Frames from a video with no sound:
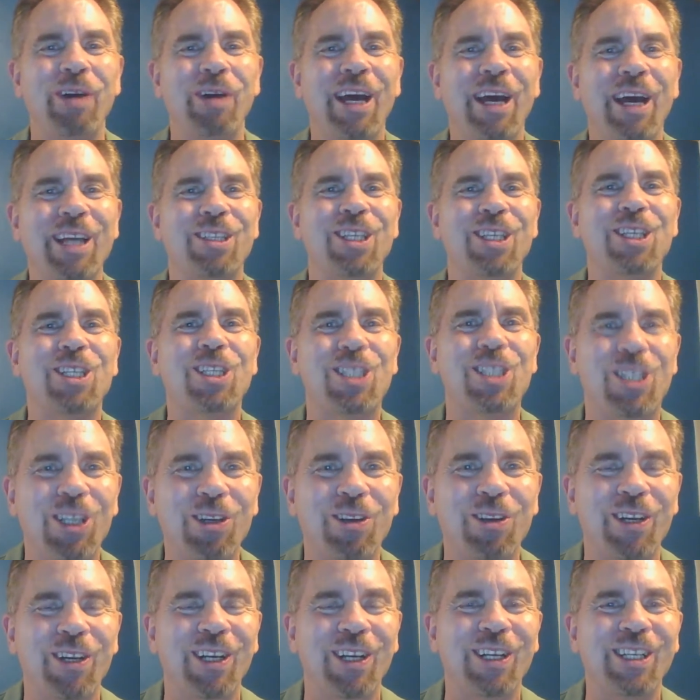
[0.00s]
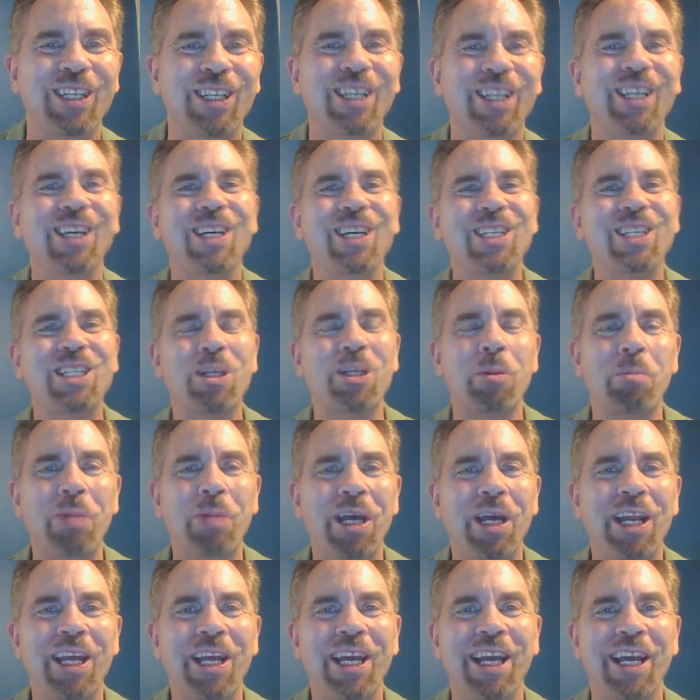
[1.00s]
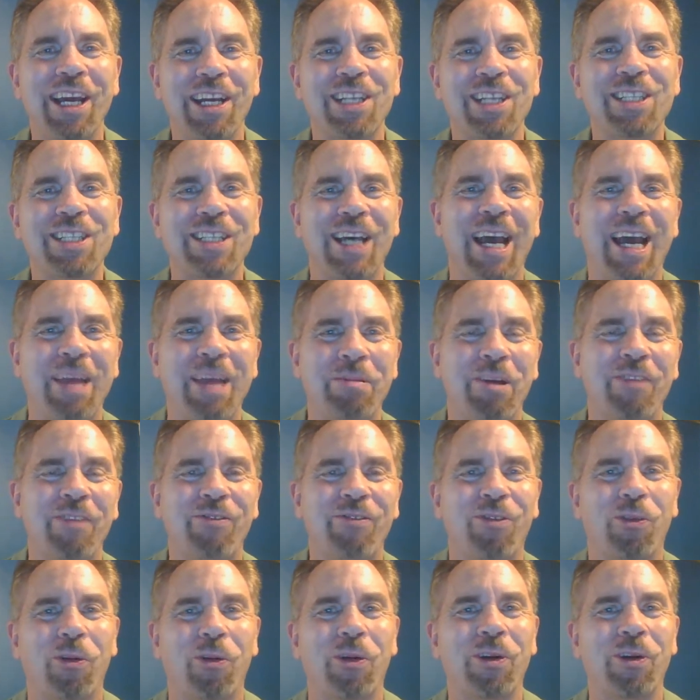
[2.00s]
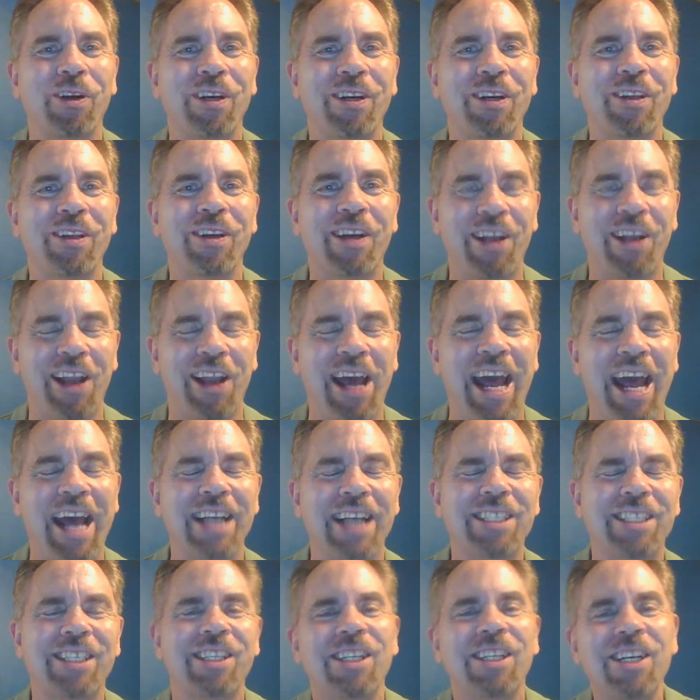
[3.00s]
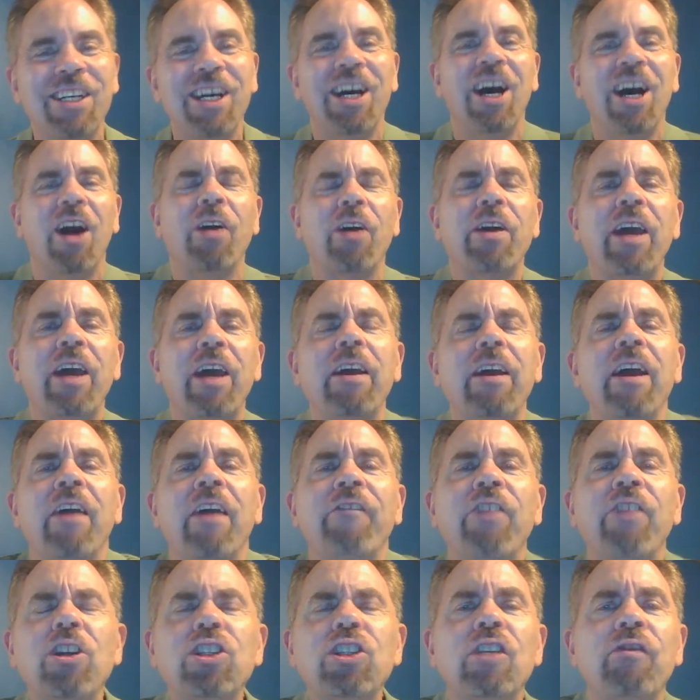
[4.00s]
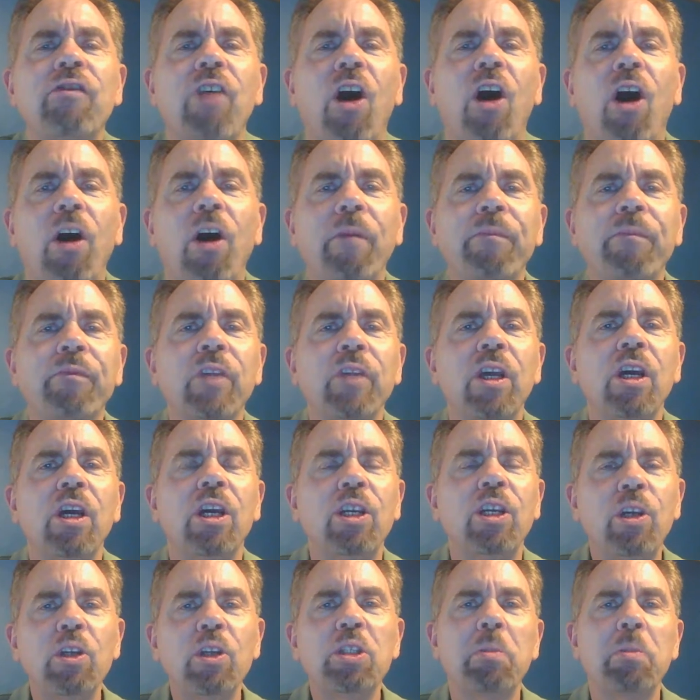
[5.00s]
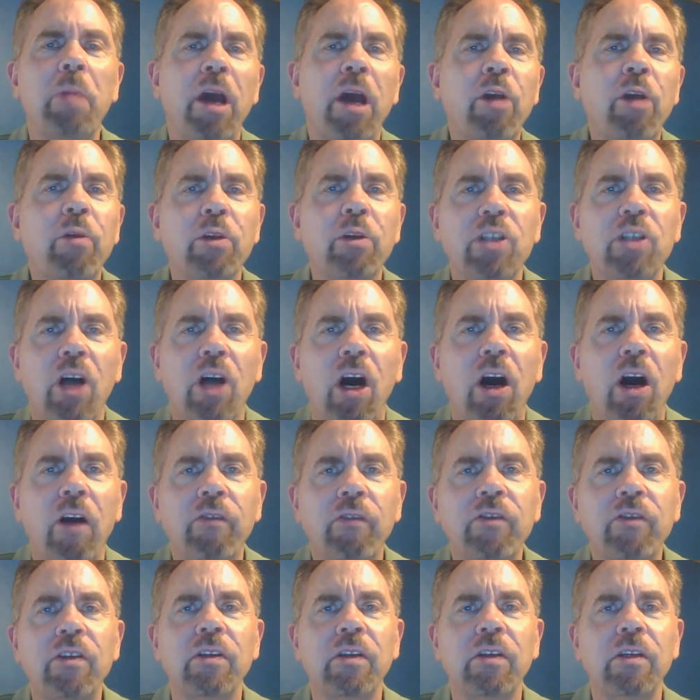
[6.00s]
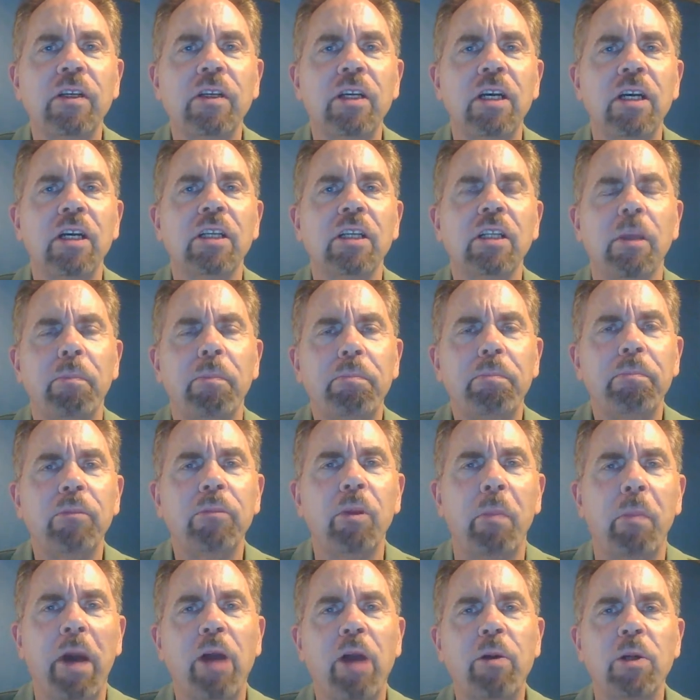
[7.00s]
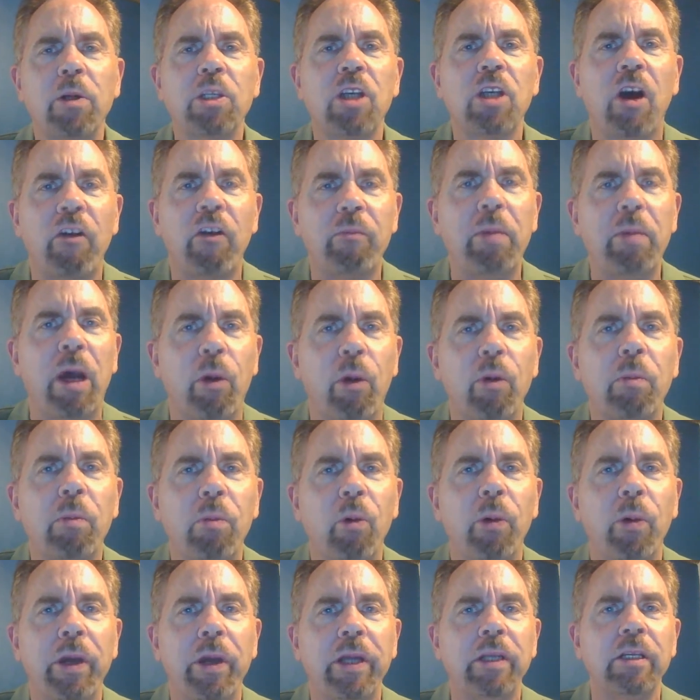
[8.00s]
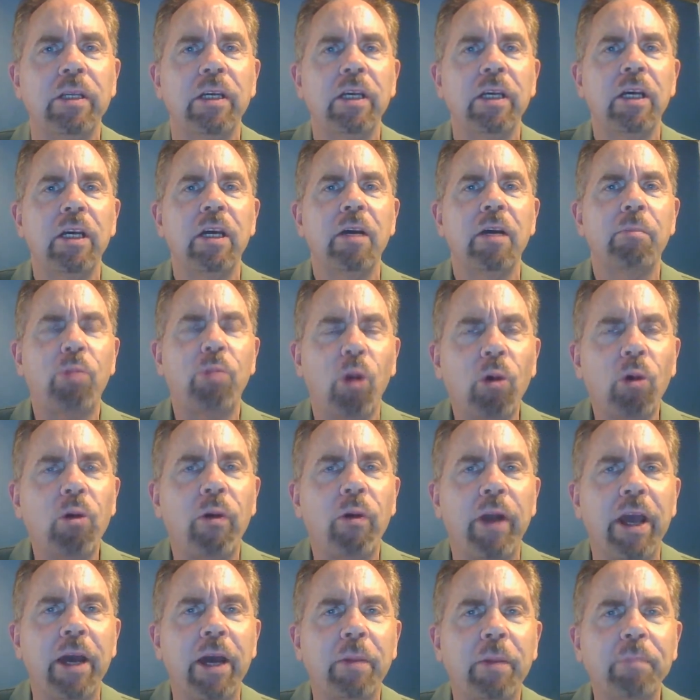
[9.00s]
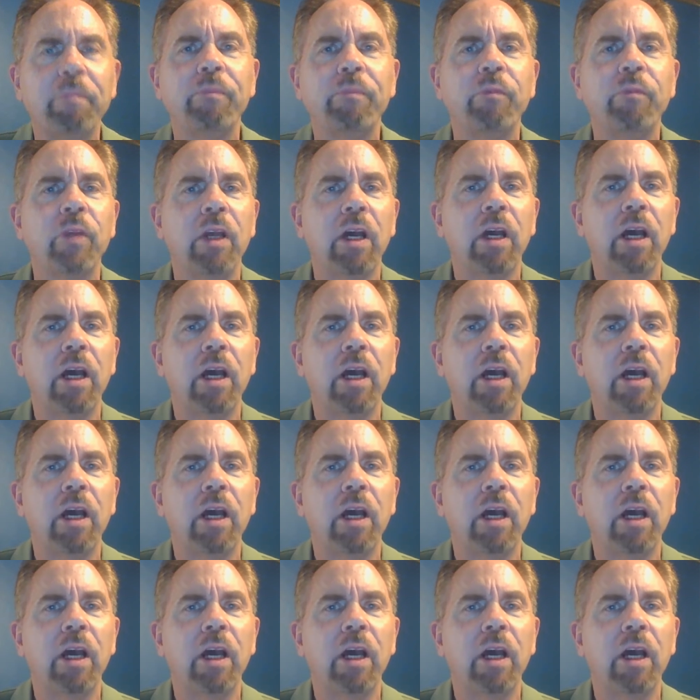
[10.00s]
as the student submitting an assignment for class. Okay, first of all, use Microsoft, the Microsoft PowerPoint program.